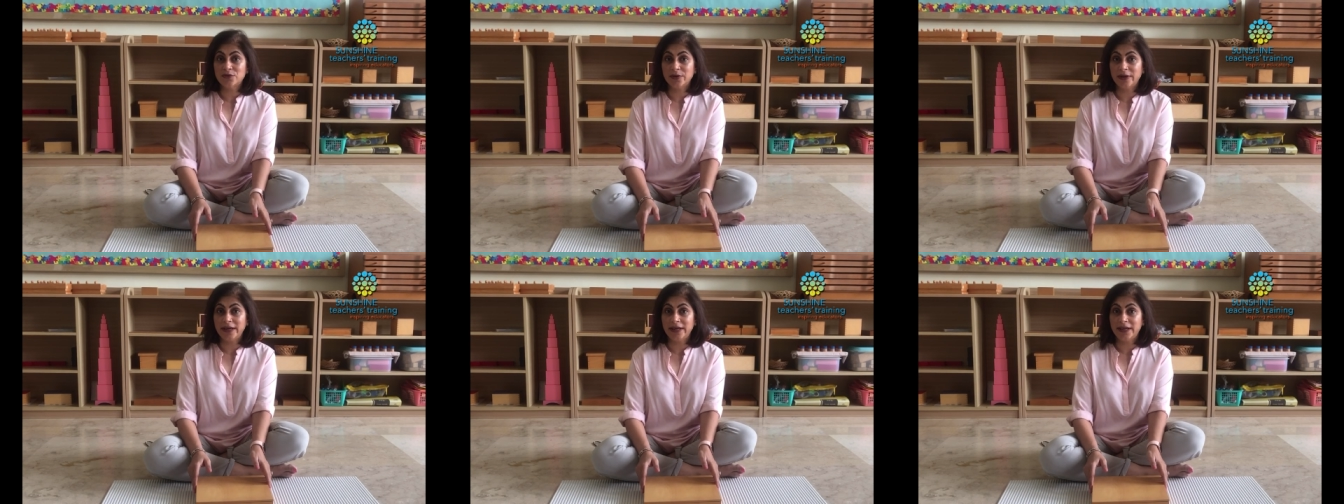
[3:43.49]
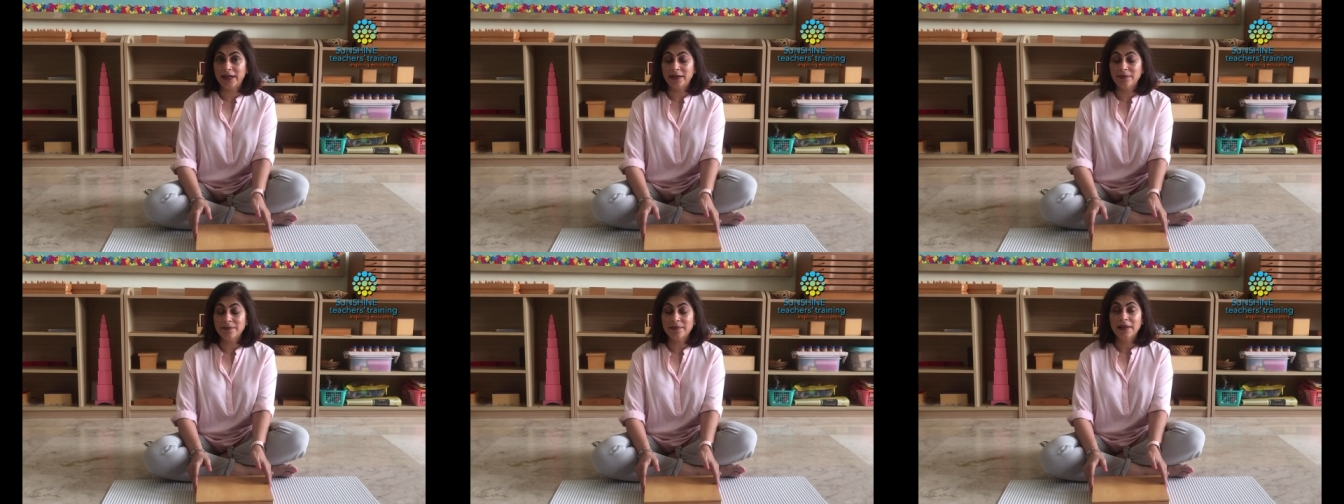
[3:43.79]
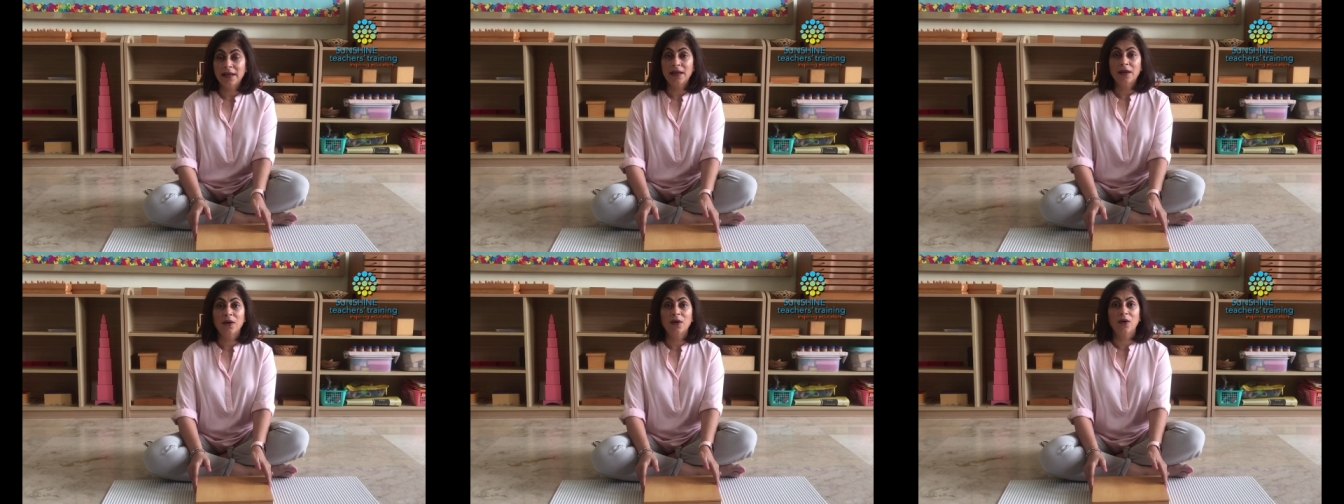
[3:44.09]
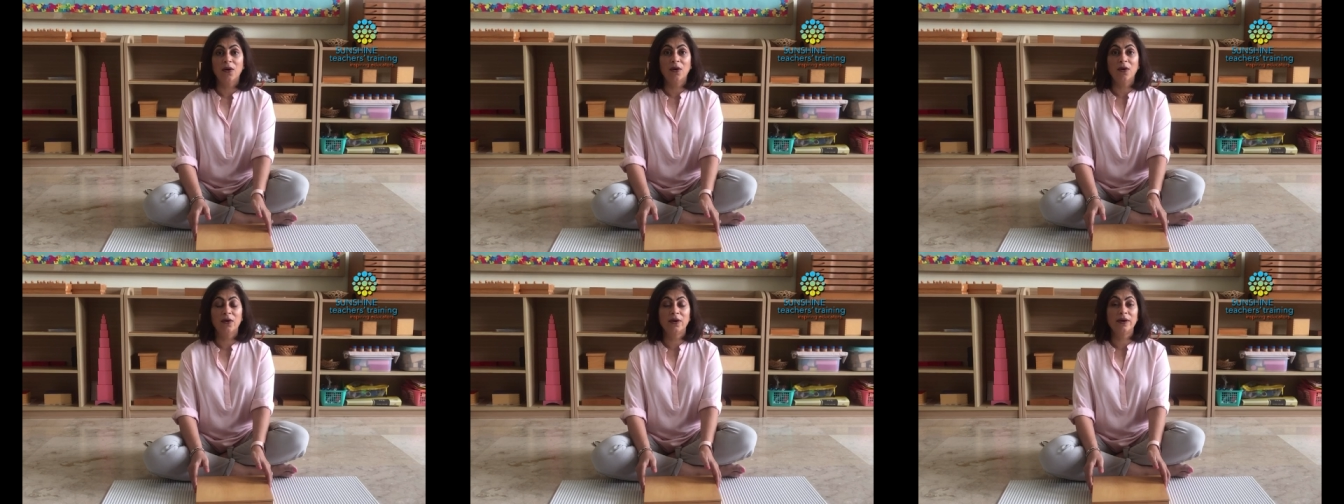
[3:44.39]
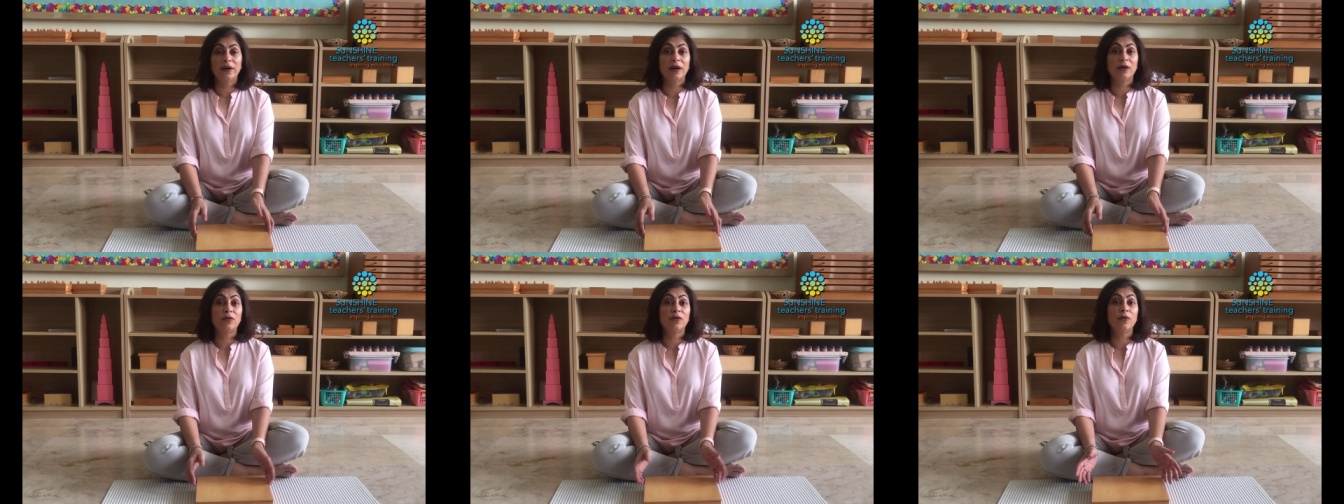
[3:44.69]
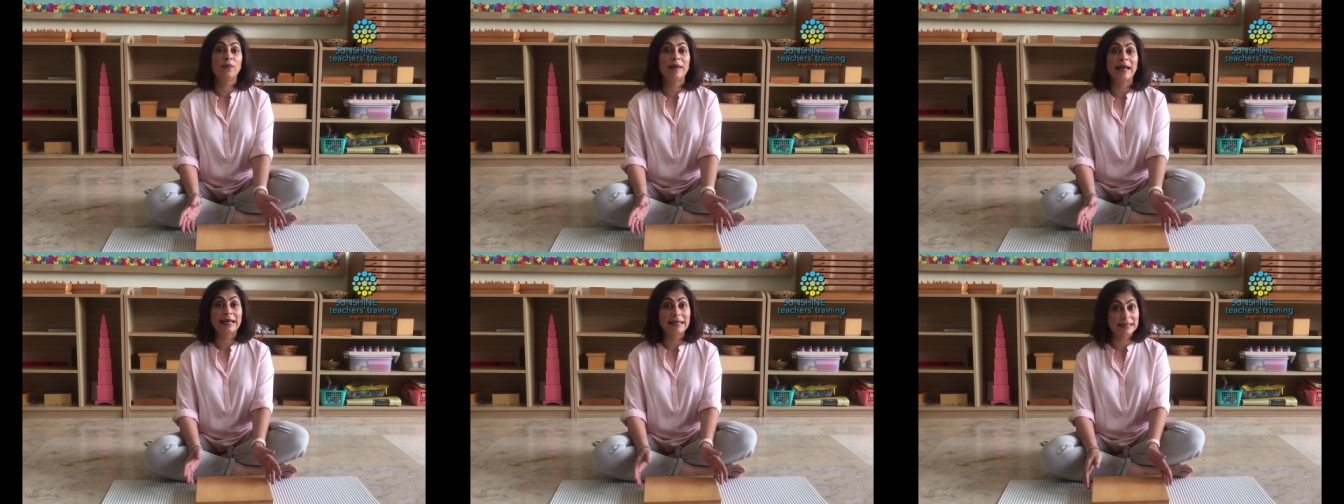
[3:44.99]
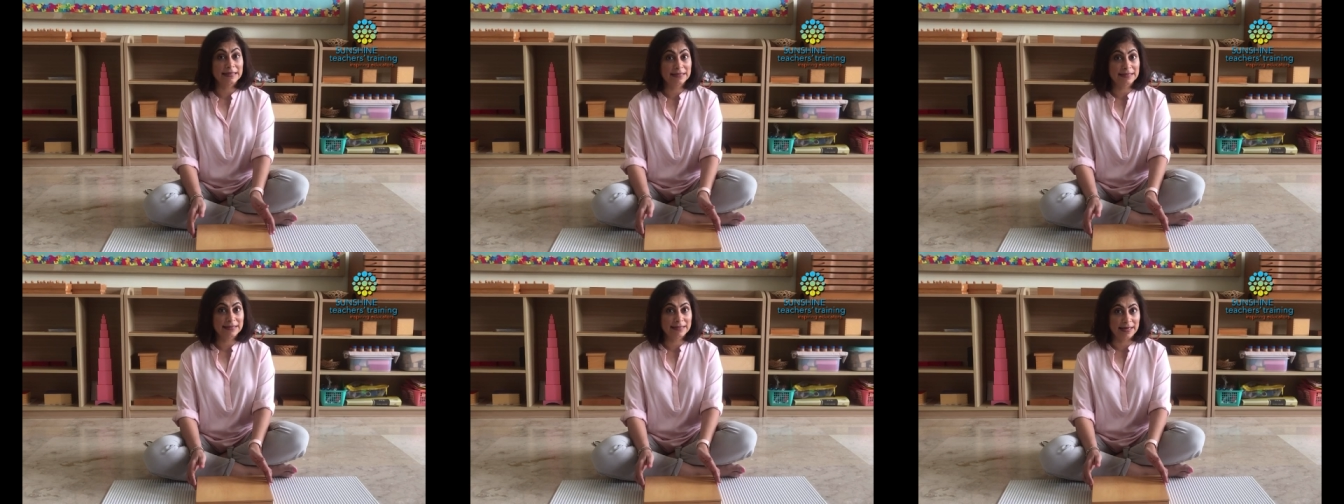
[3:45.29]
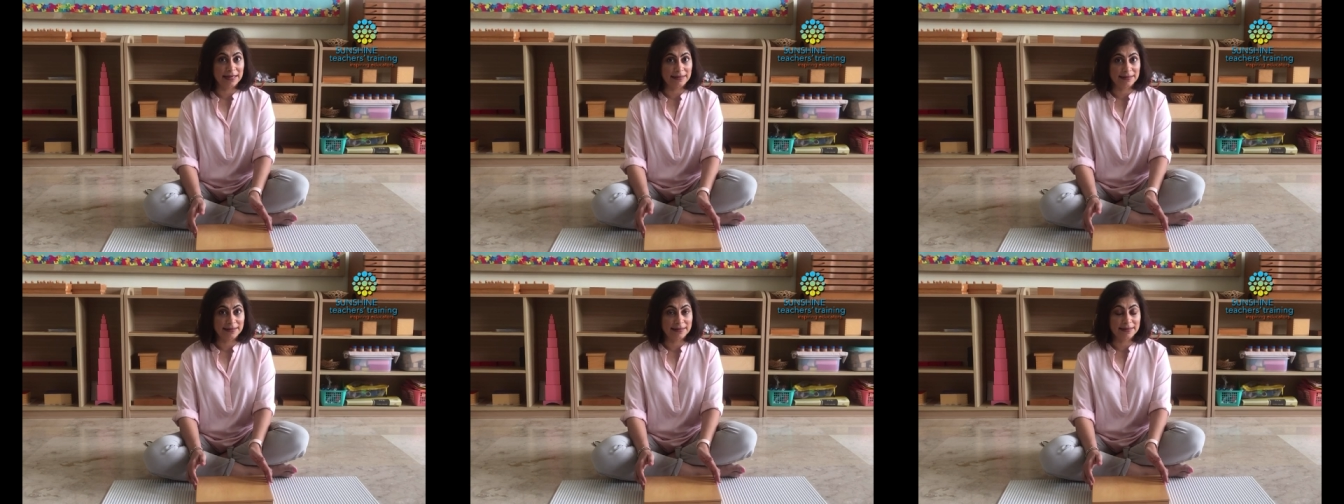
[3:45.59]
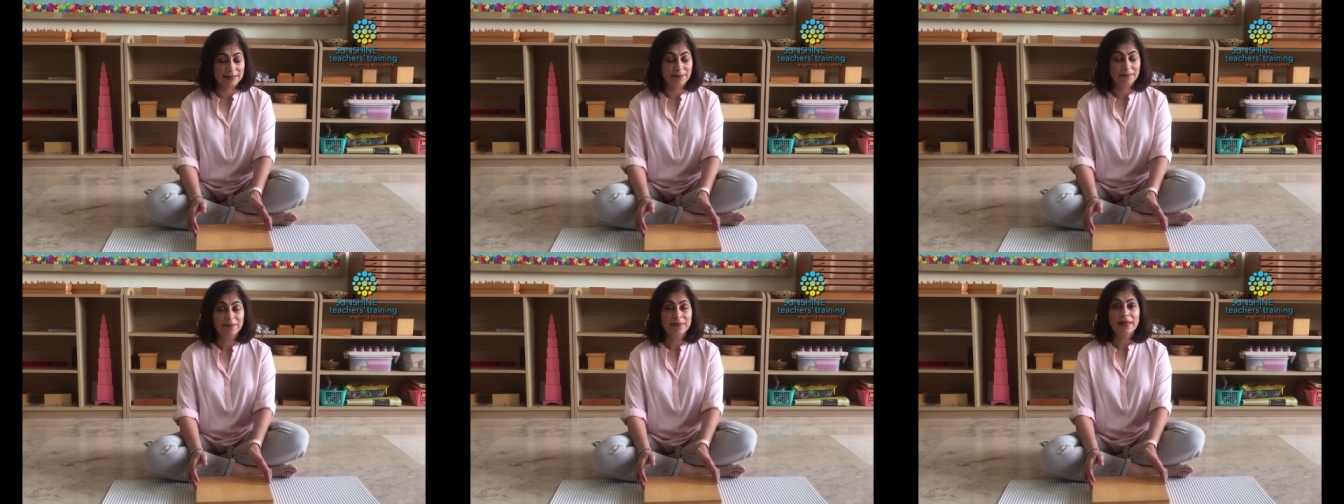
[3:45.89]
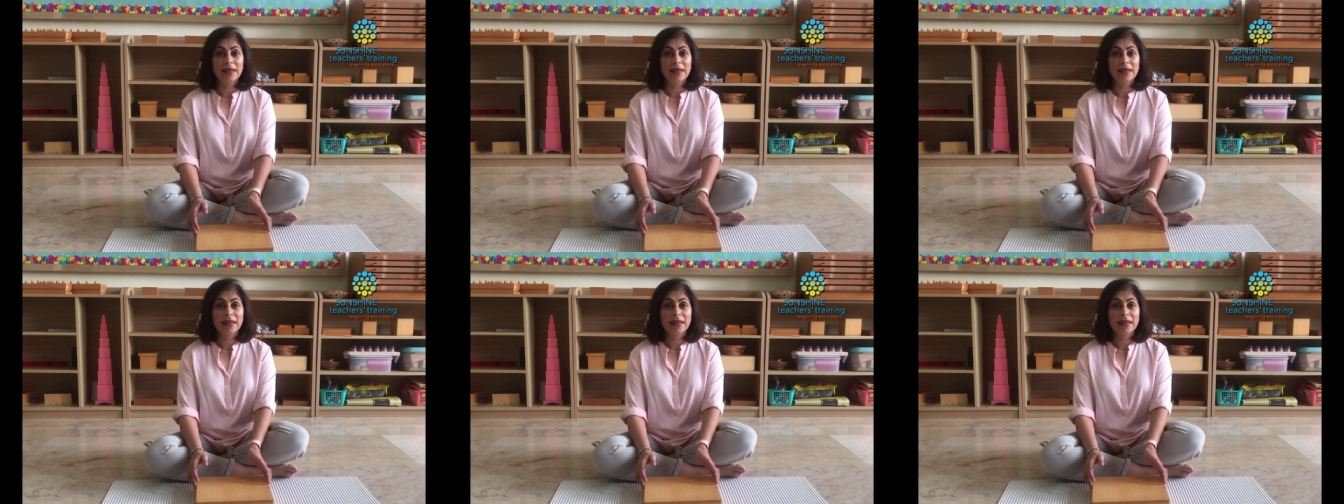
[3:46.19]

training or chromatic sense.